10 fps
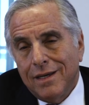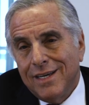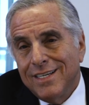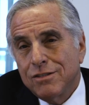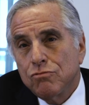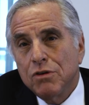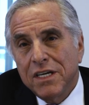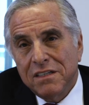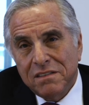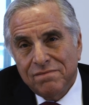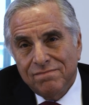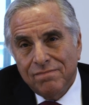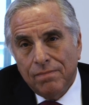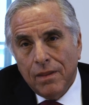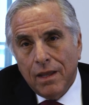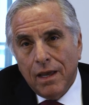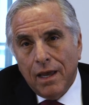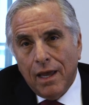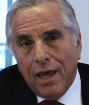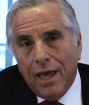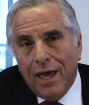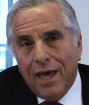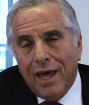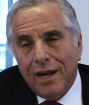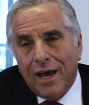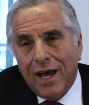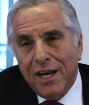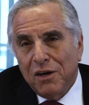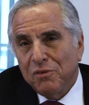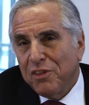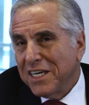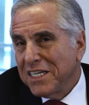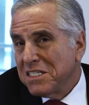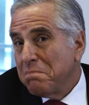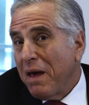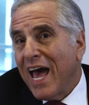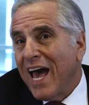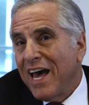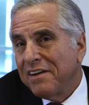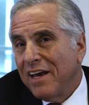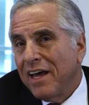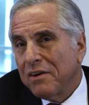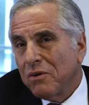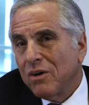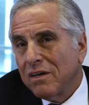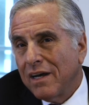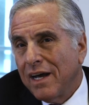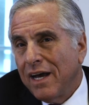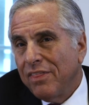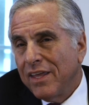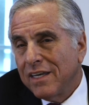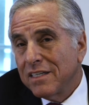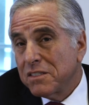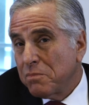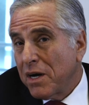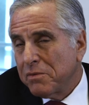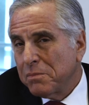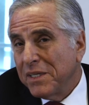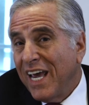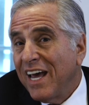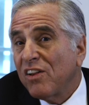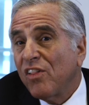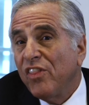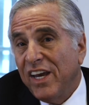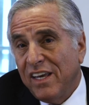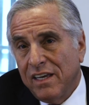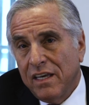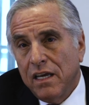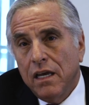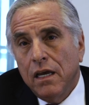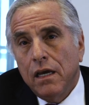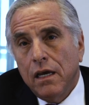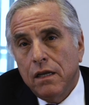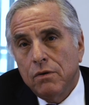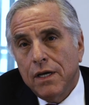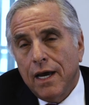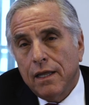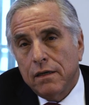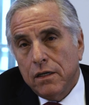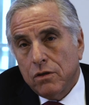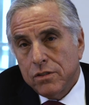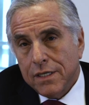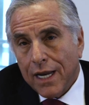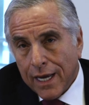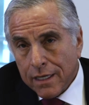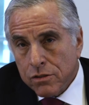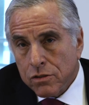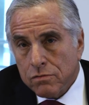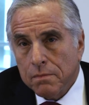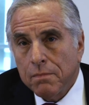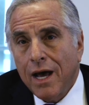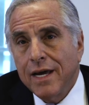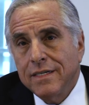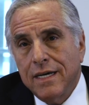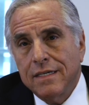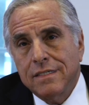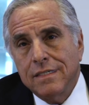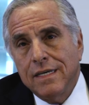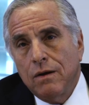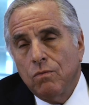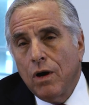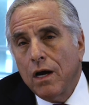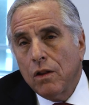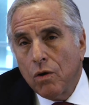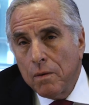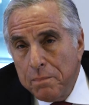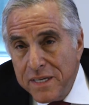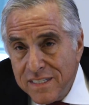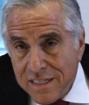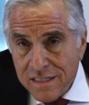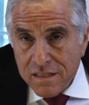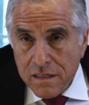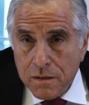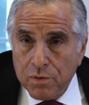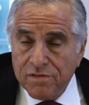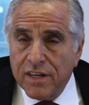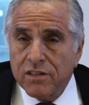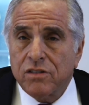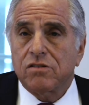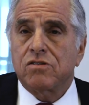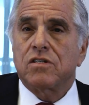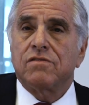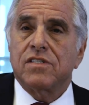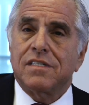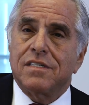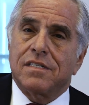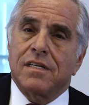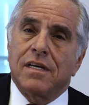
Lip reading: is real. And I don't think it's bad at all. I think it's probably healthy in reality, because it has to remind us that while our business is professional services